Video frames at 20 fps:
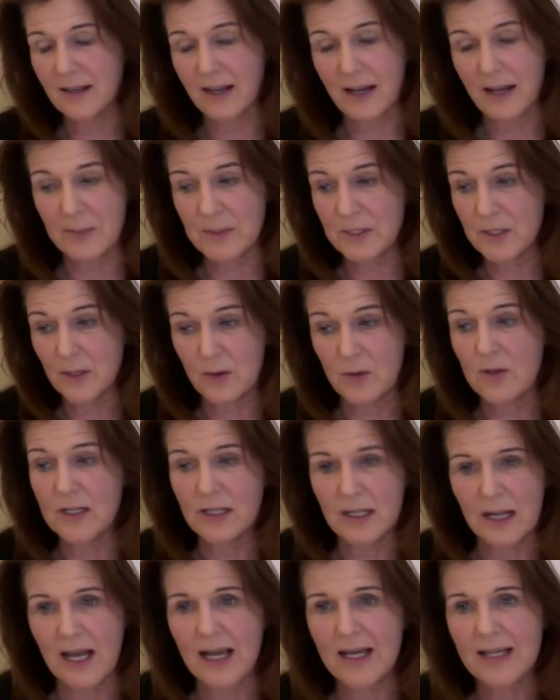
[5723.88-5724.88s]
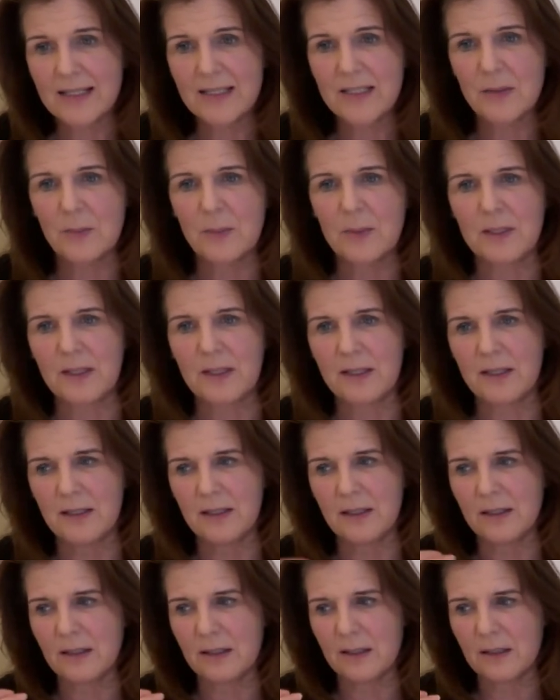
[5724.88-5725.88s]
I'm so glad to
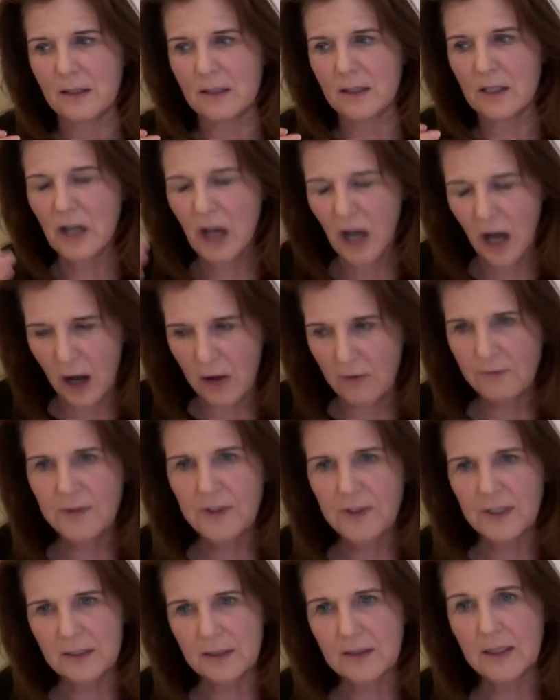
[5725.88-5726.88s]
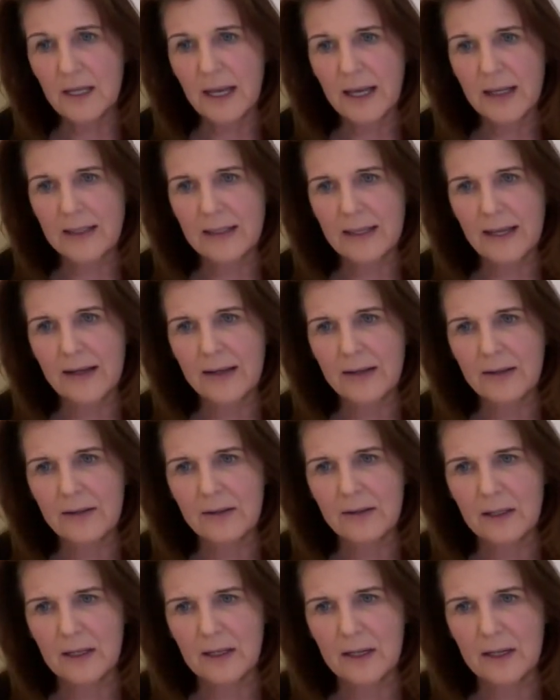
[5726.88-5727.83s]
be confident in that now,